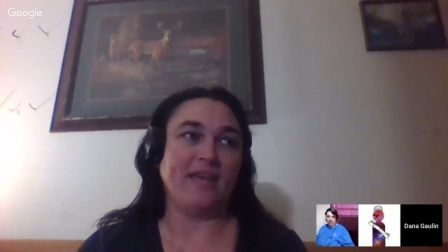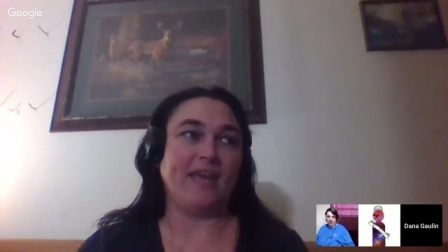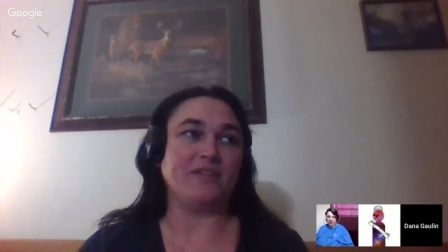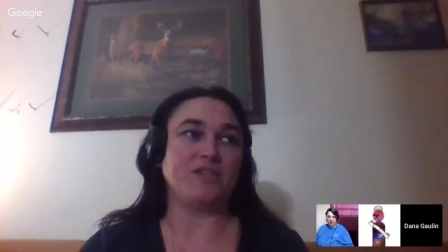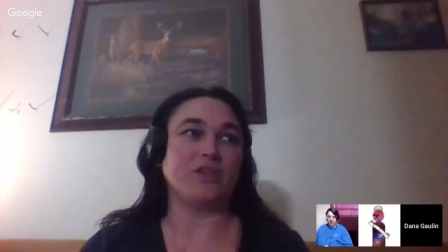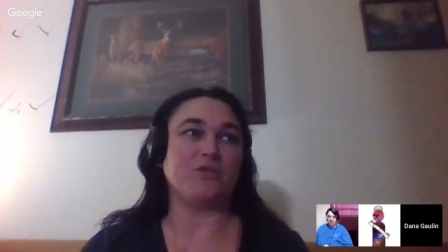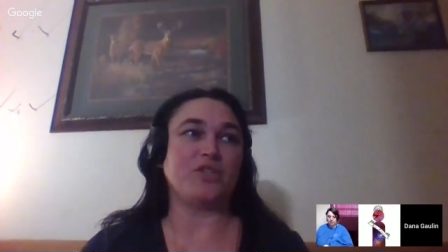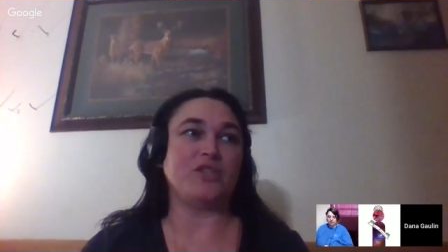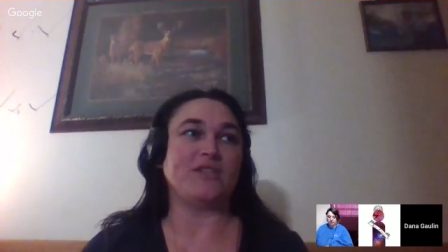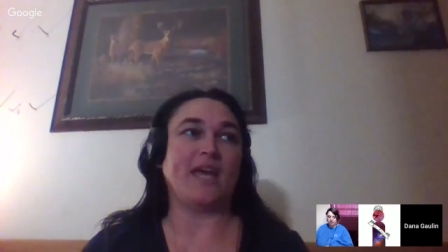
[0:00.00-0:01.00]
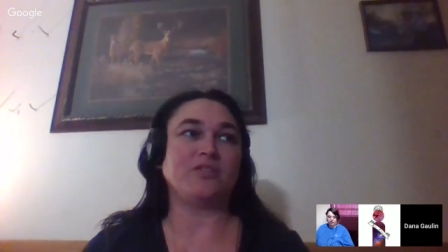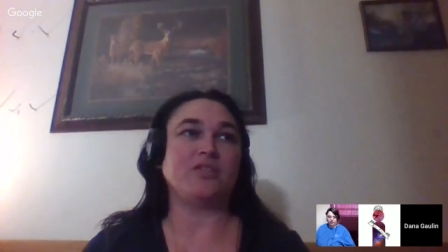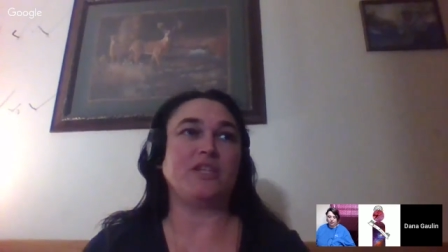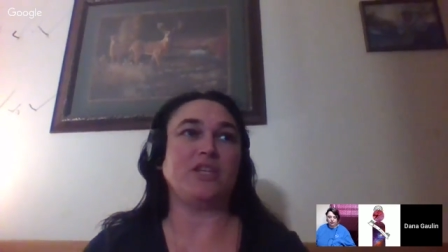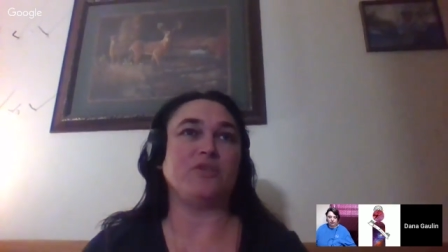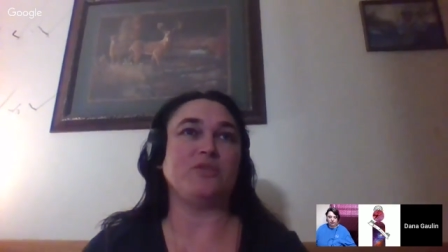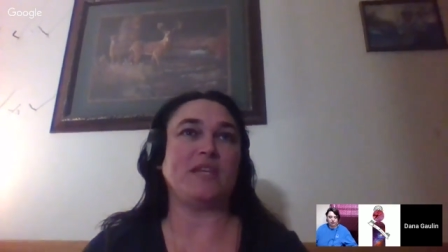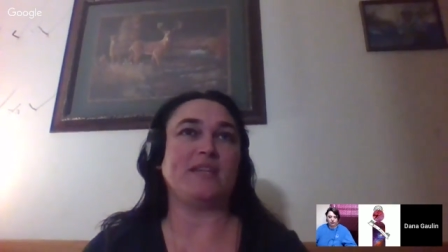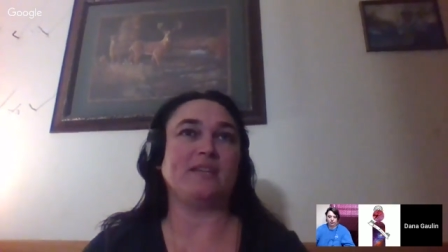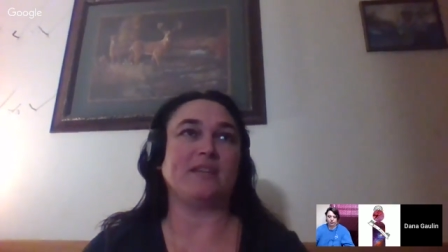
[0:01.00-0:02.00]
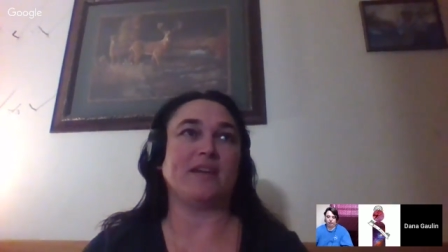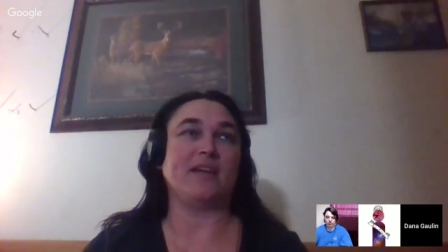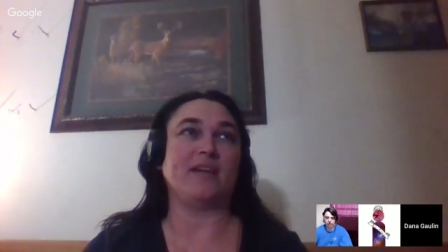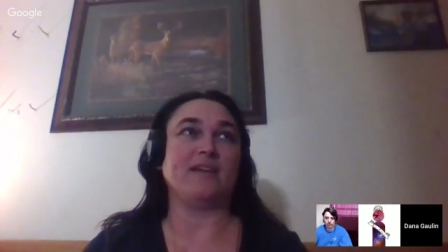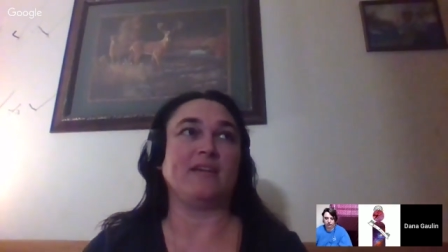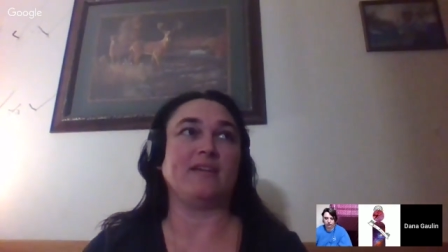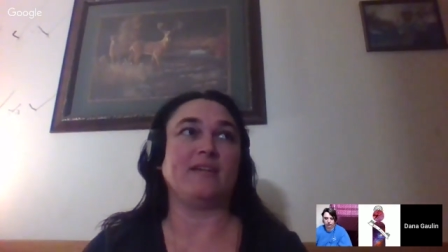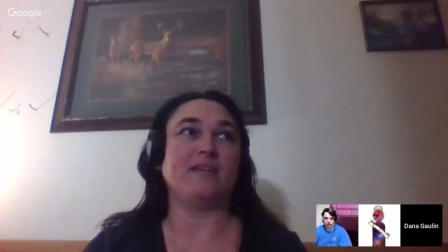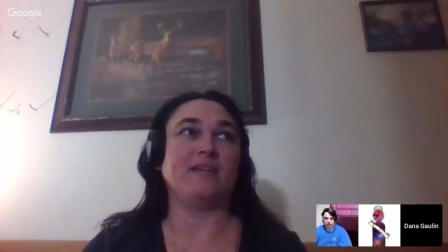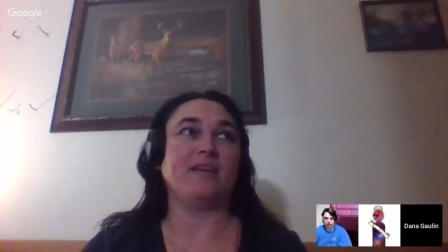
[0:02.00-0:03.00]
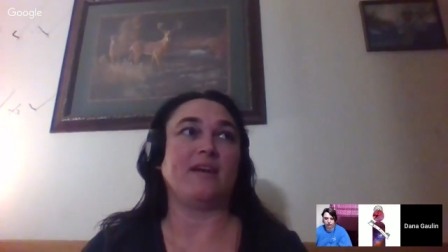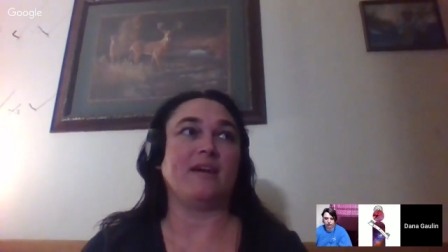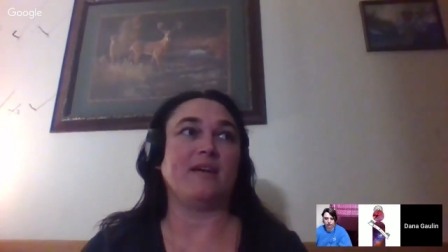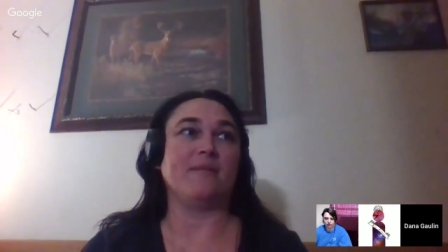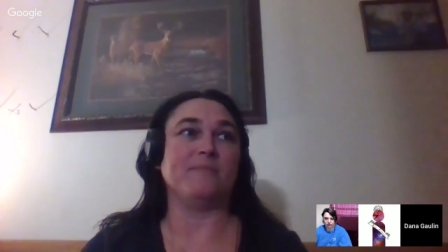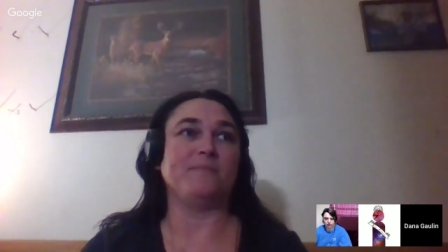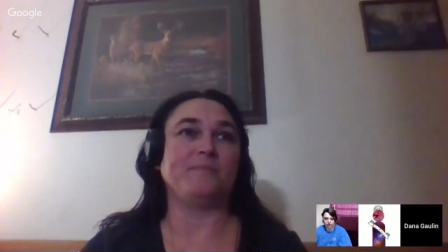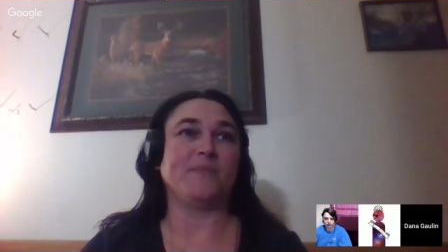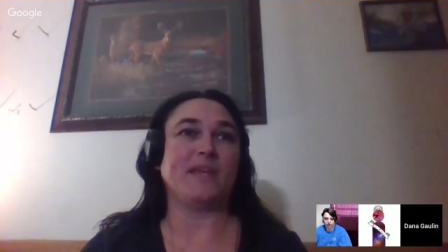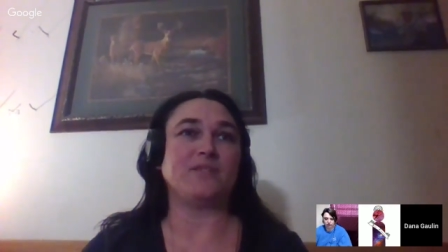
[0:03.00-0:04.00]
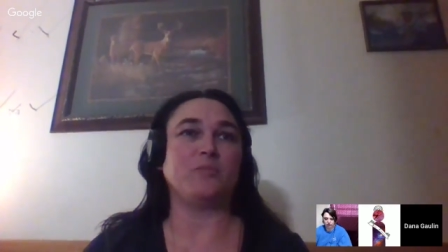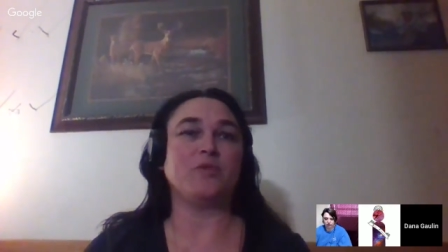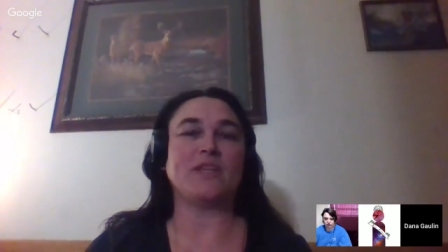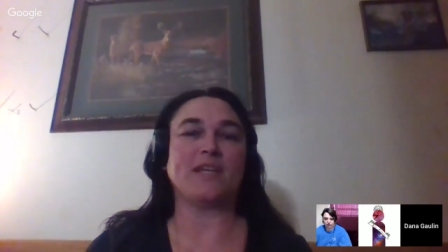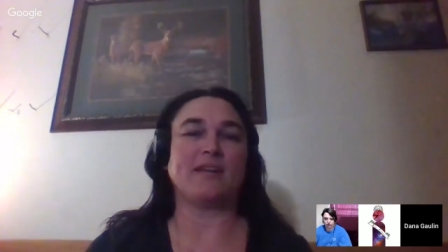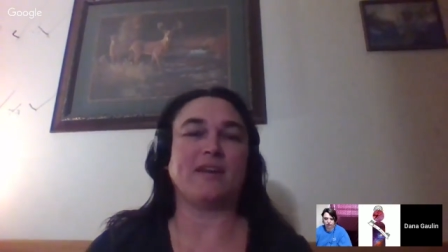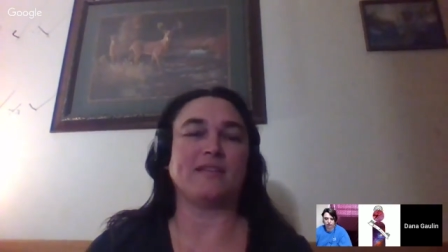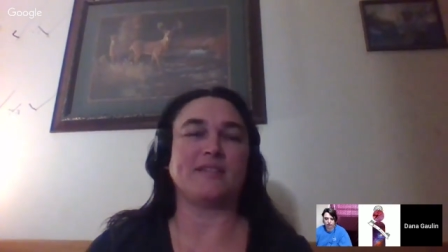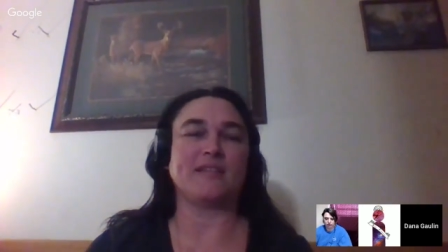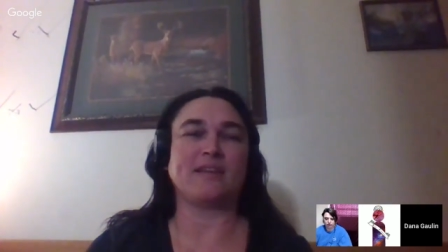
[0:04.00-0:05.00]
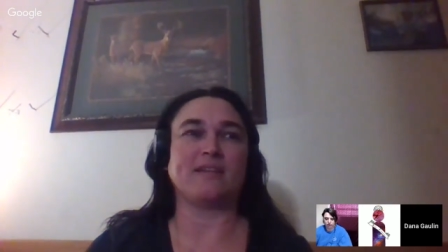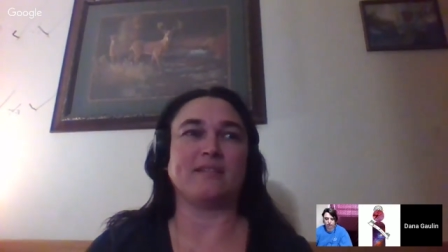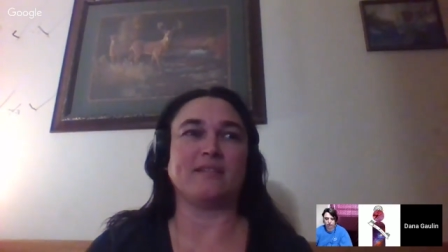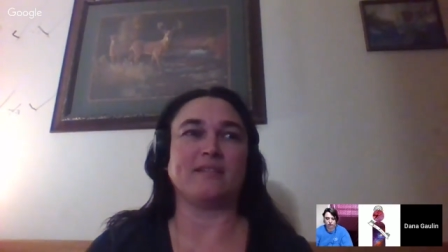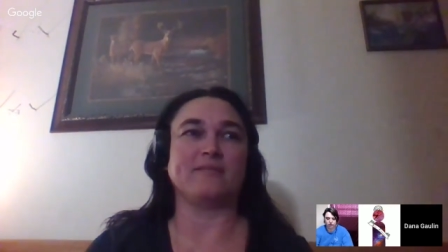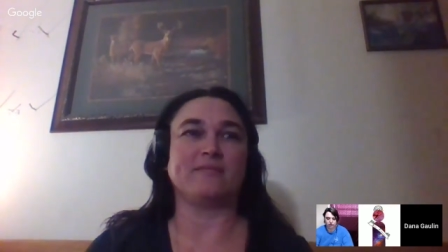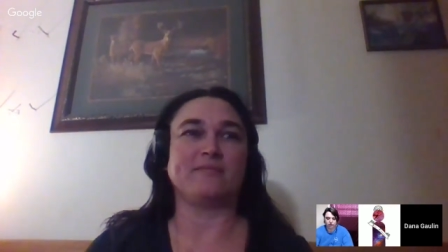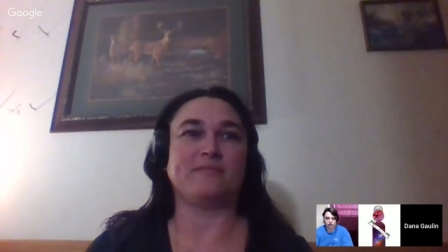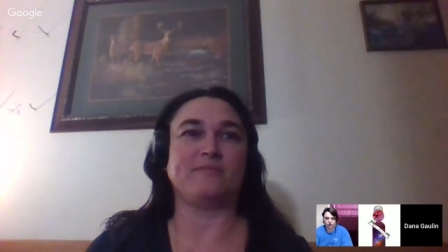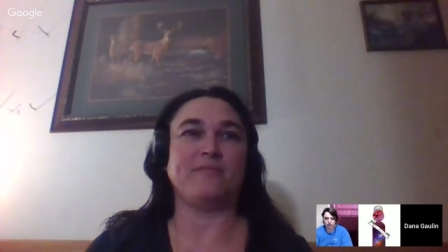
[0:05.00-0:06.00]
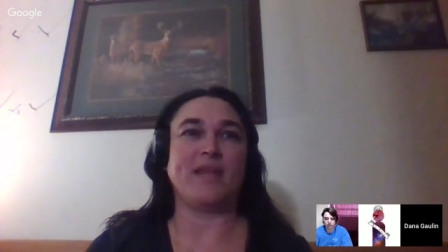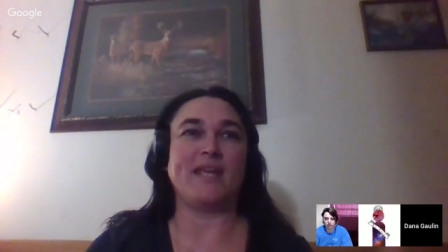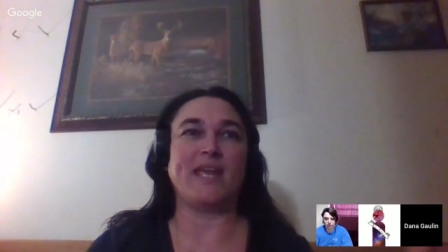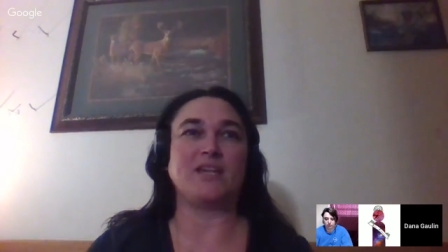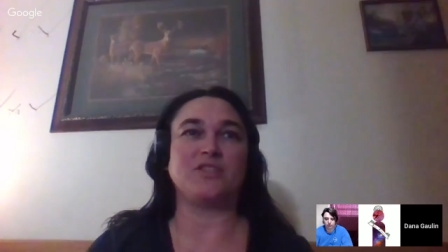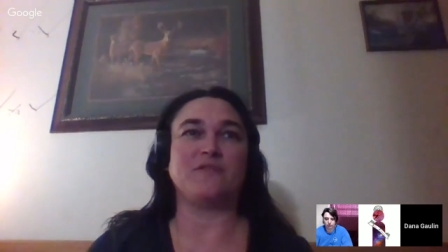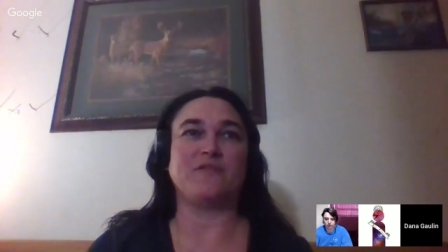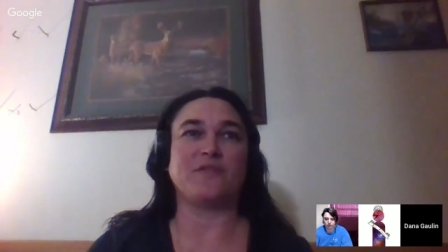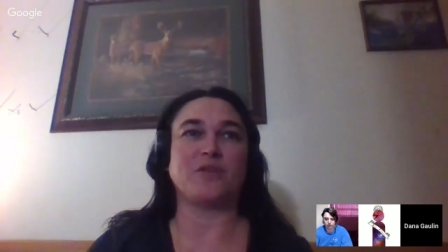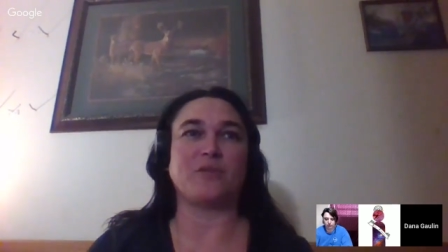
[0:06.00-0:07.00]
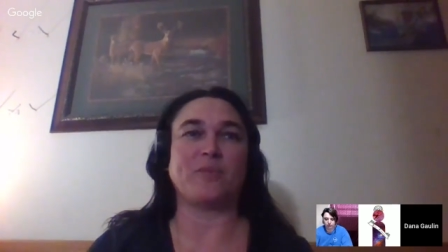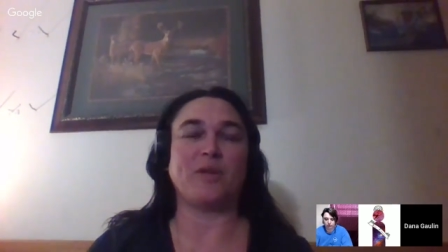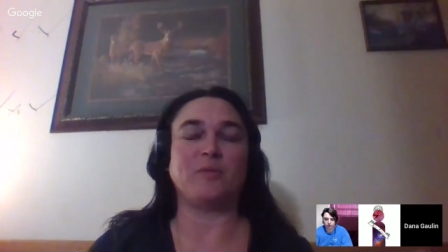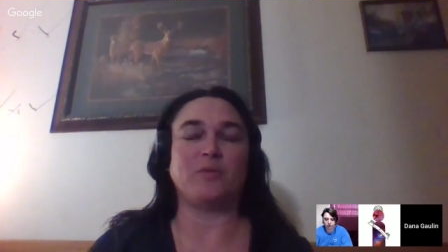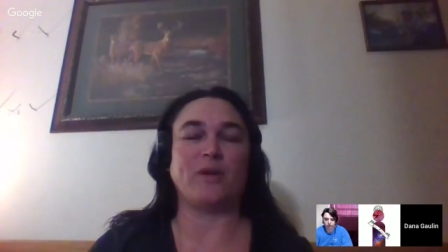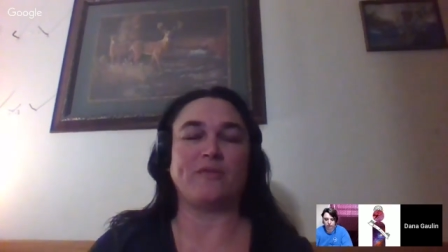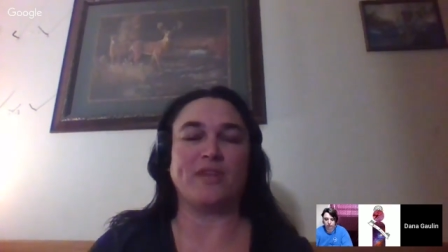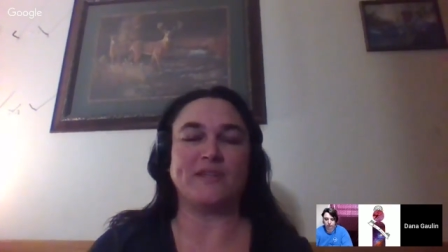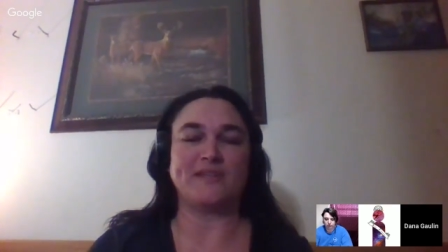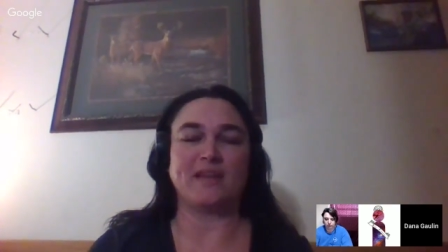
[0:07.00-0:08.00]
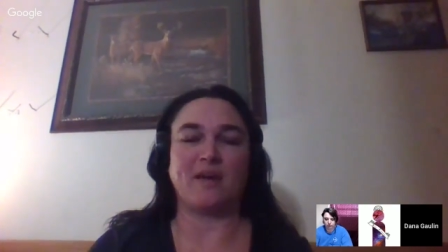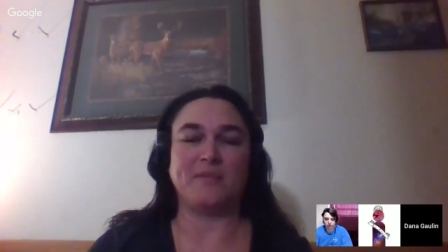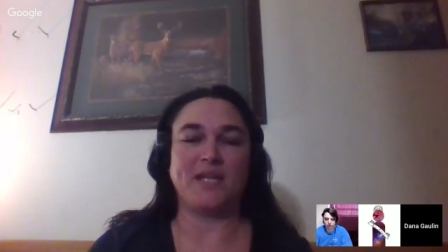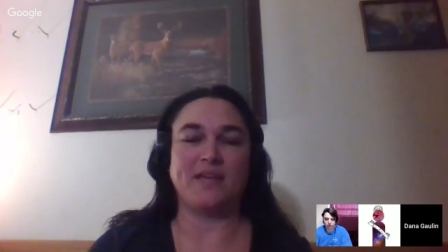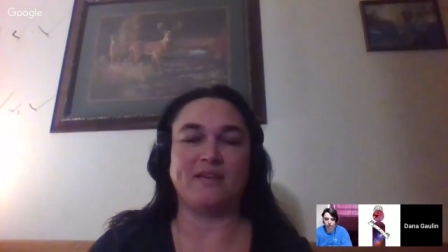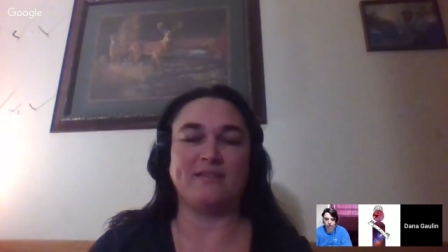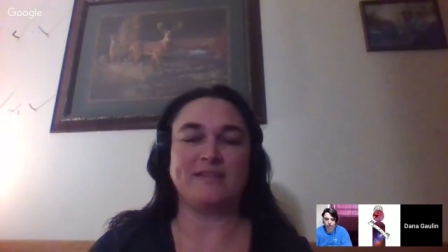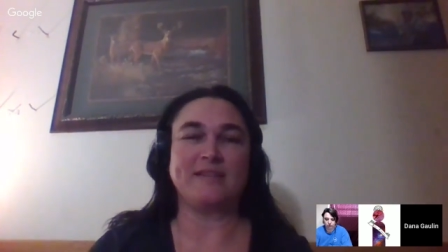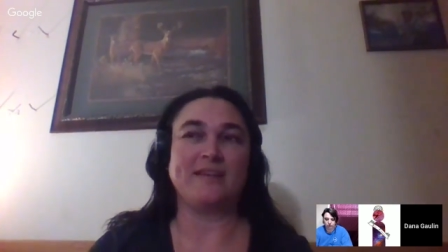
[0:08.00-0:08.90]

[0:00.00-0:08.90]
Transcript: And so she's actually using like, it's almost like it's like a medication for people who have insomnia.